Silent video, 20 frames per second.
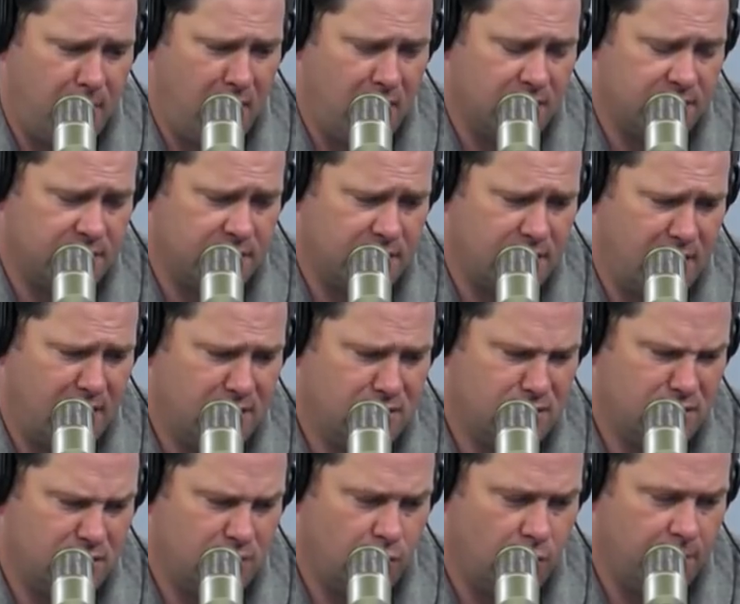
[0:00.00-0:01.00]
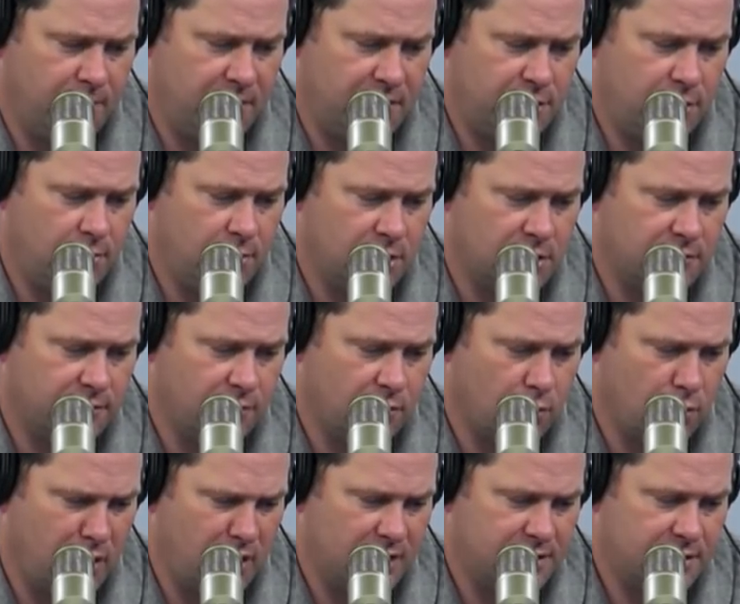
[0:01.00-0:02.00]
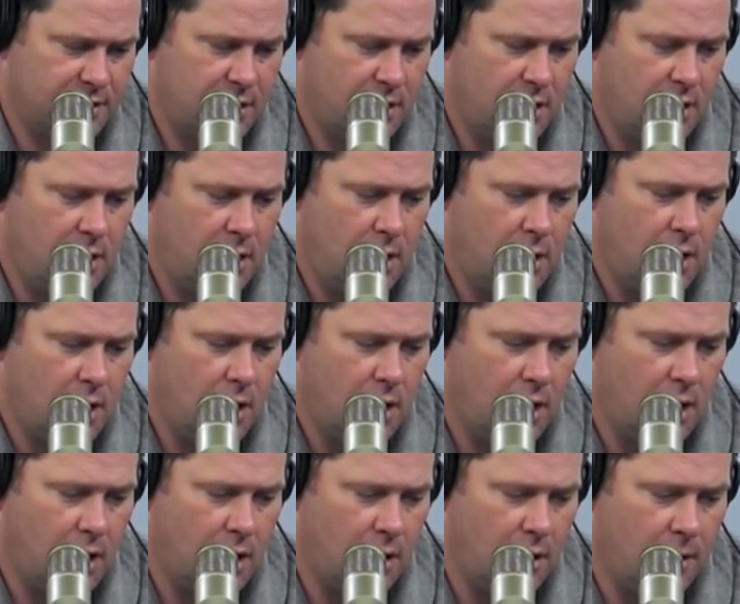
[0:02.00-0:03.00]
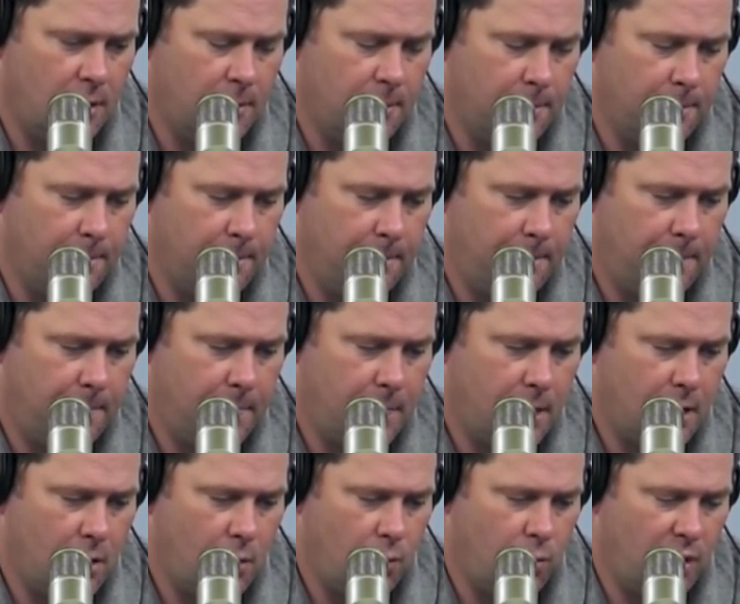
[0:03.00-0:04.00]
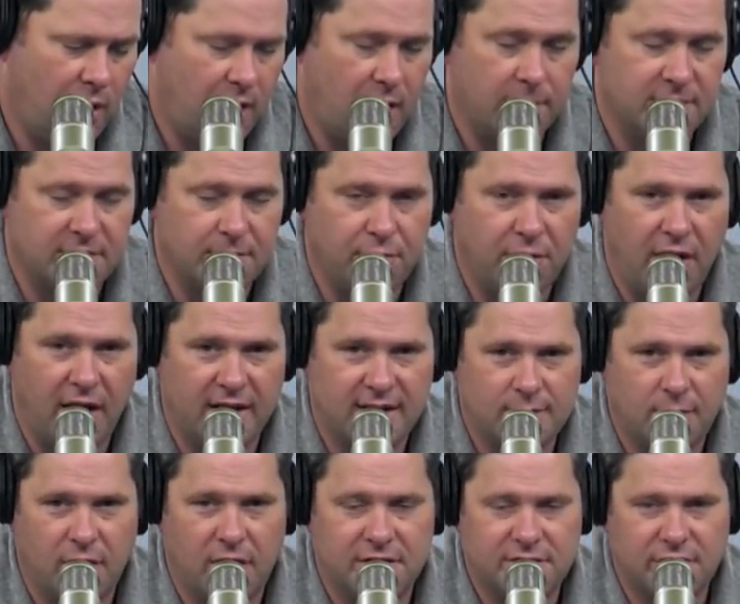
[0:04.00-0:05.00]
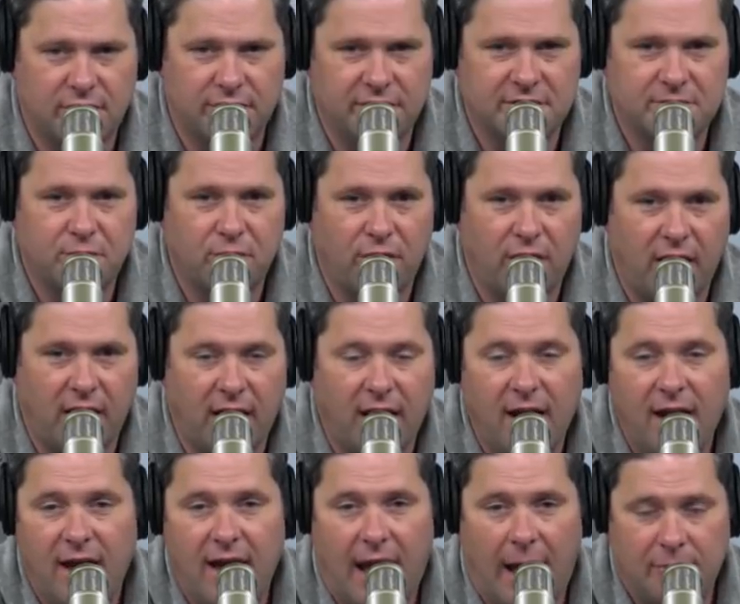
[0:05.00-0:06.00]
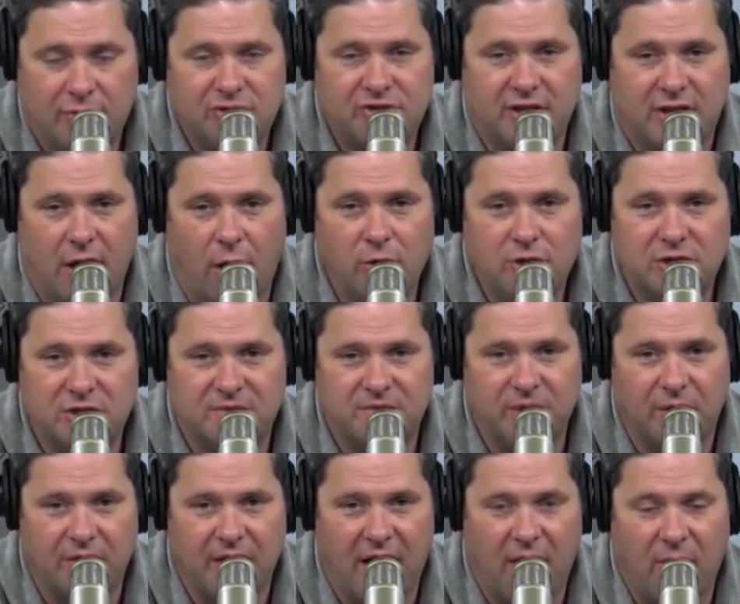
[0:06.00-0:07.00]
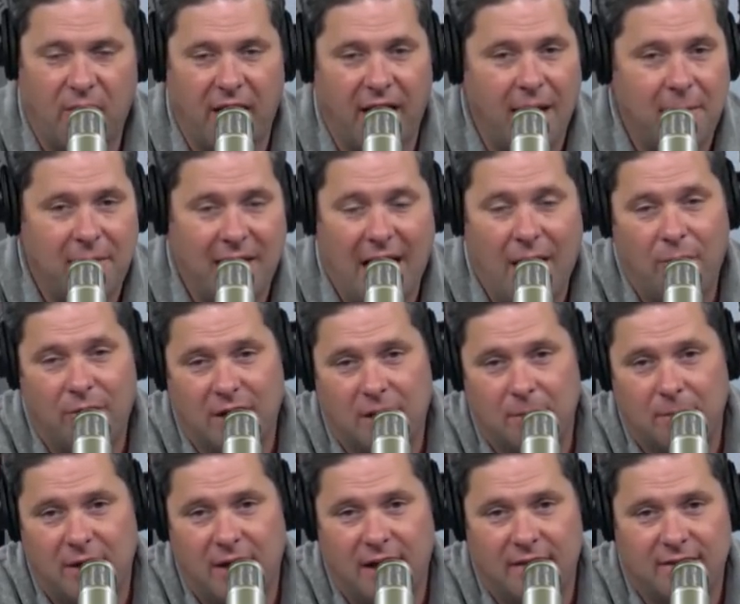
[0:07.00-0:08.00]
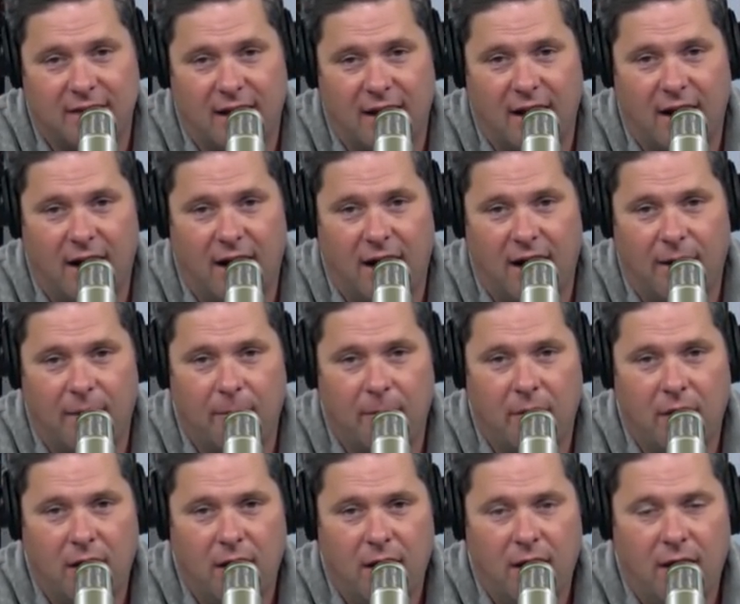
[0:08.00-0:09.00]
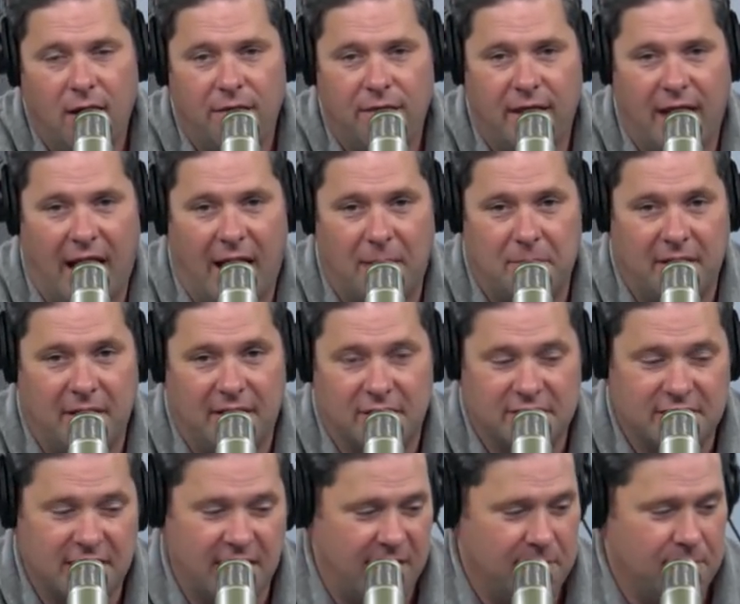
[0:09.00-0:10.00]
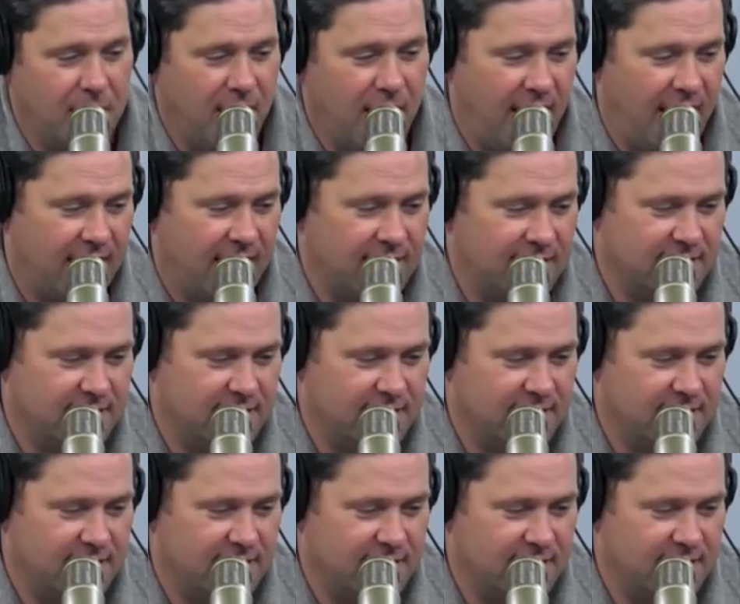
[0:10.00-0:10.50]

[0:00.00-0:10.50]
Baker says injuries would be too much of a risk when it comes to playing someone else during the spring. I'm sure the coaches feel that way. I mean, I will admit that that I'd be entertained by it.